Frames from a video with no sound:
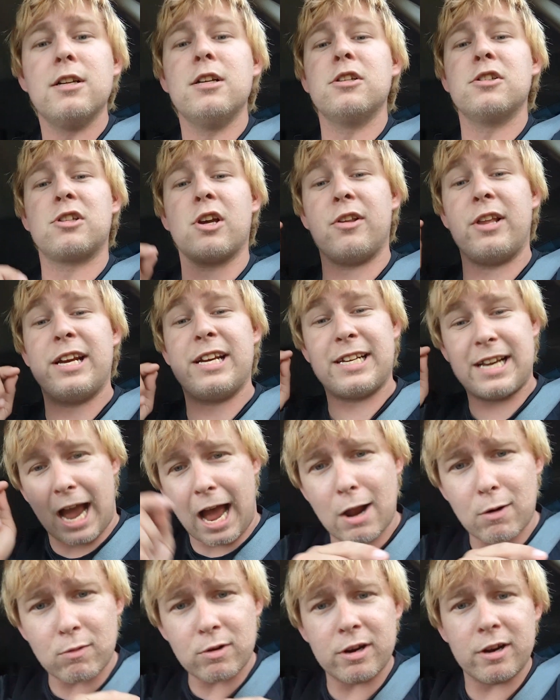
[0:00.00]
so they
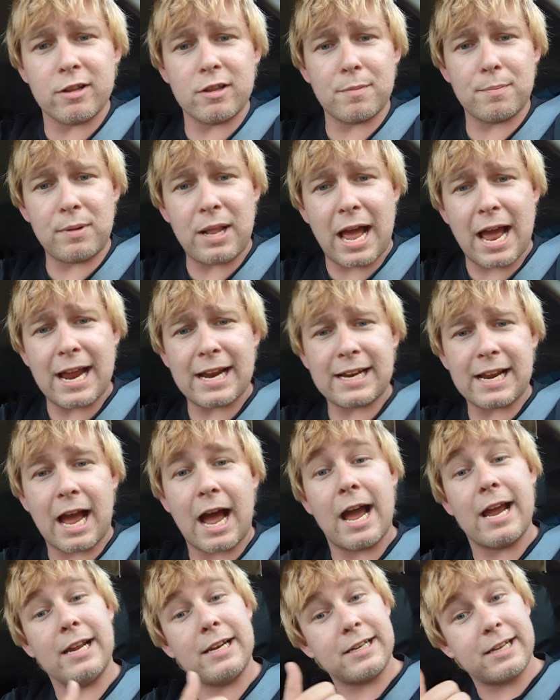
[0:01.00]
got rid of the black
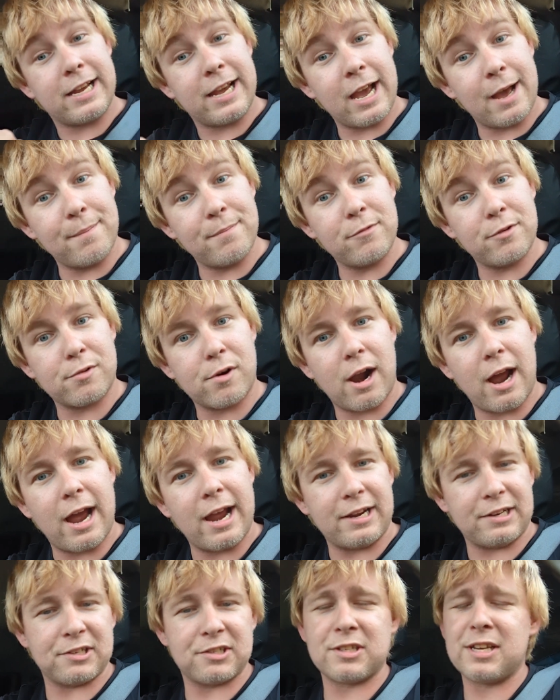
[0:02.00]
guy and kept the
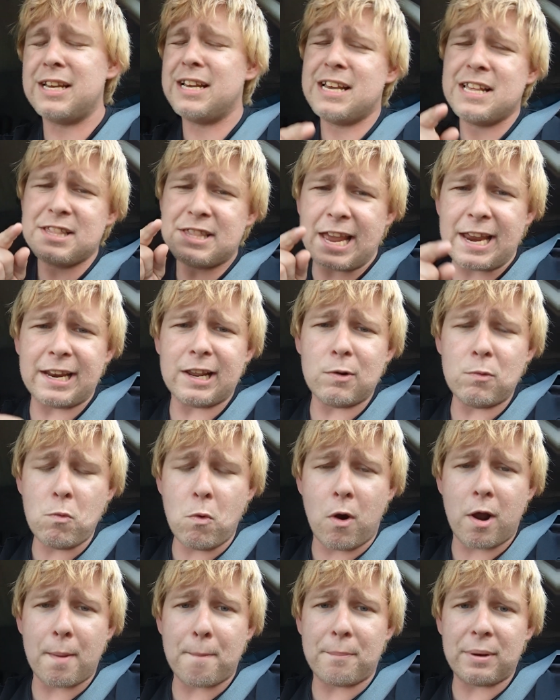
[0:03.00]
rice. They didn't
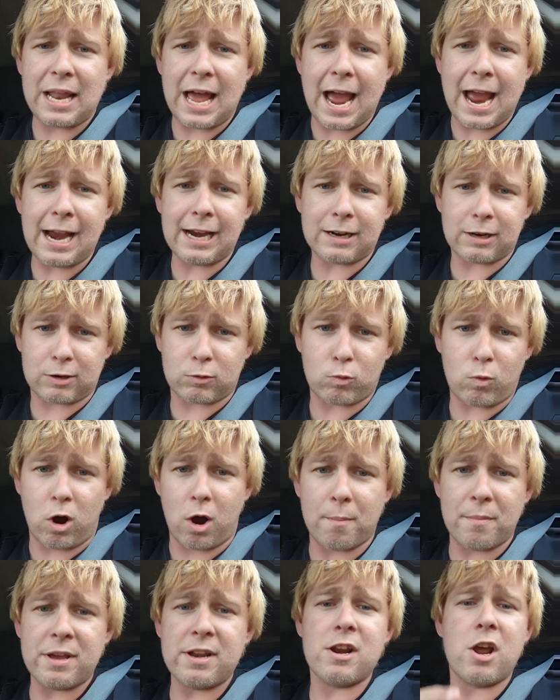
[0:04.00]
want a black
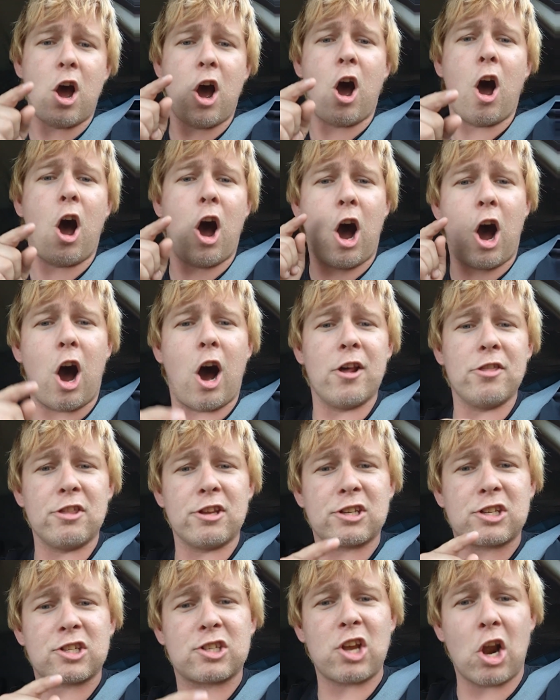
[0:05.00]
woman on
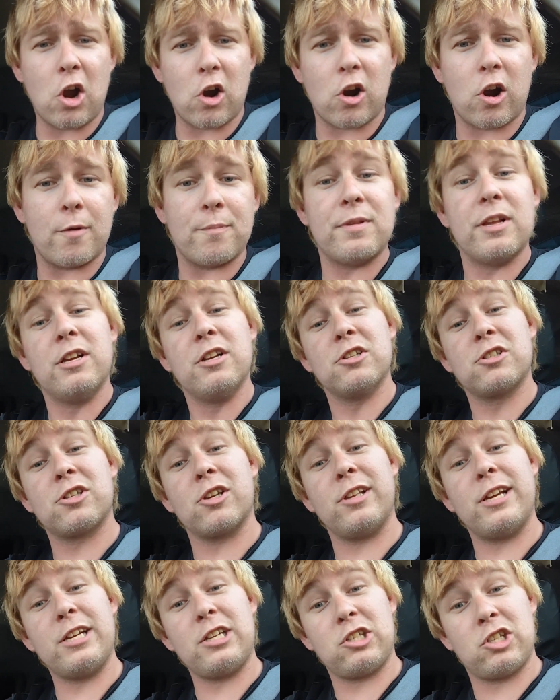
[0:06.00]
the syrup, so
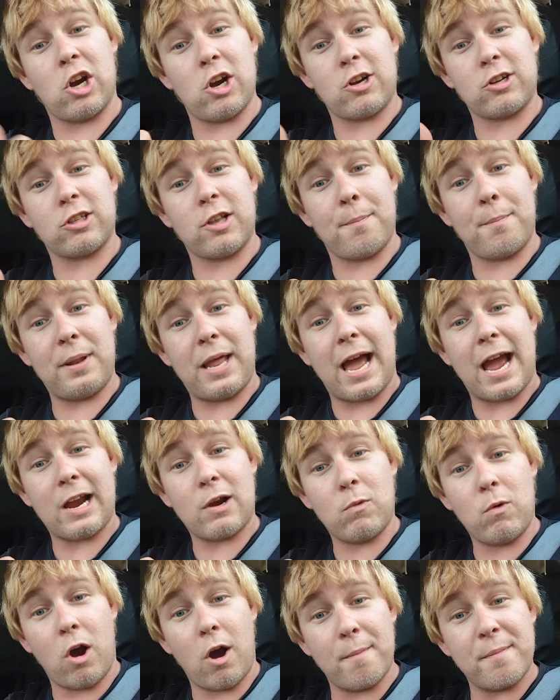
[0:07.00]
they took the
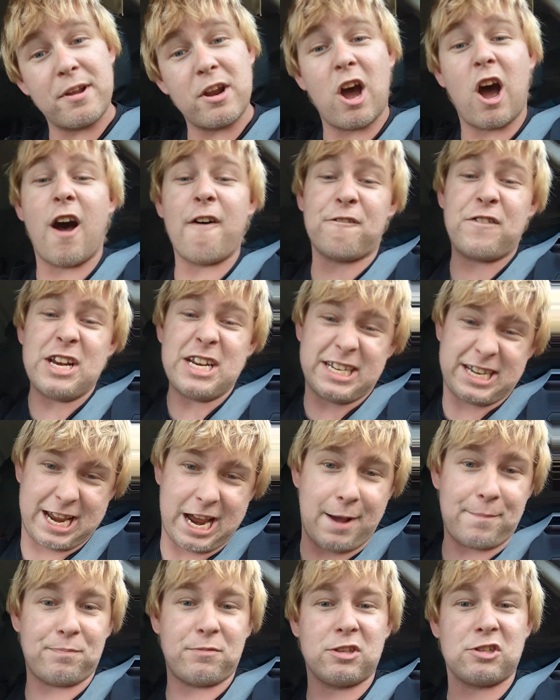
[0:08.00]
black woman off and
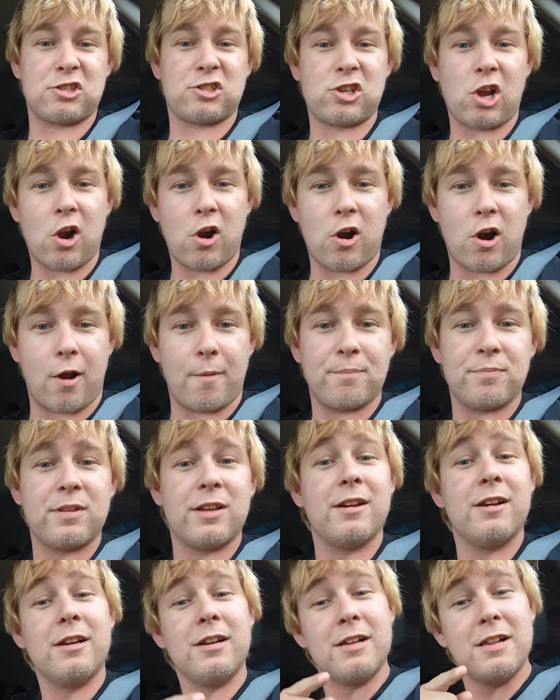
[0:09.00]
kept the syrup.
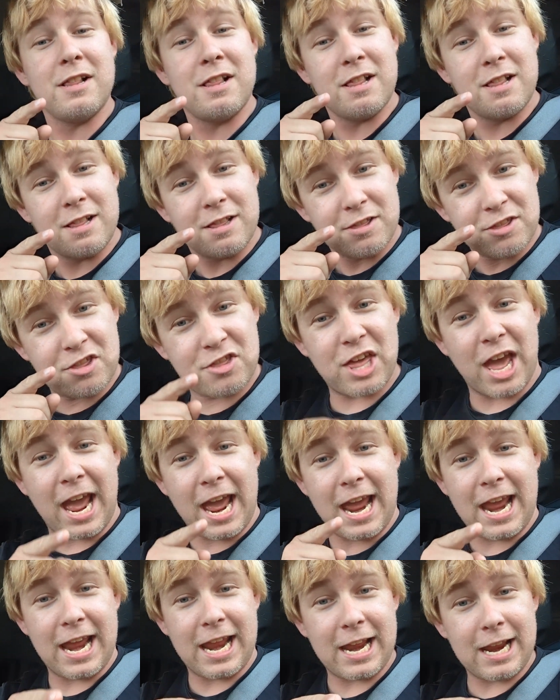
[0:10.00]

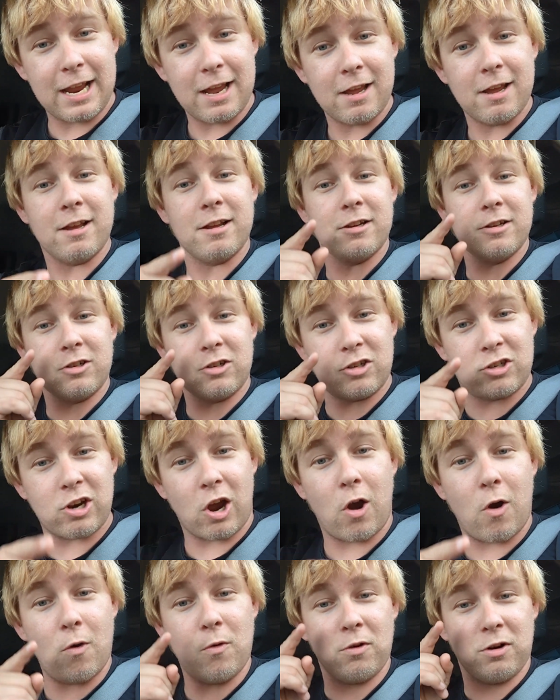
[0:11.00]
They
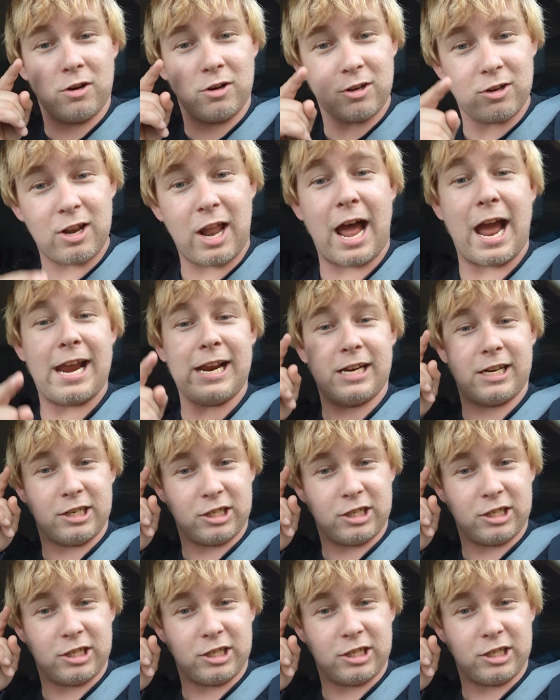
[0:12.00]
don't like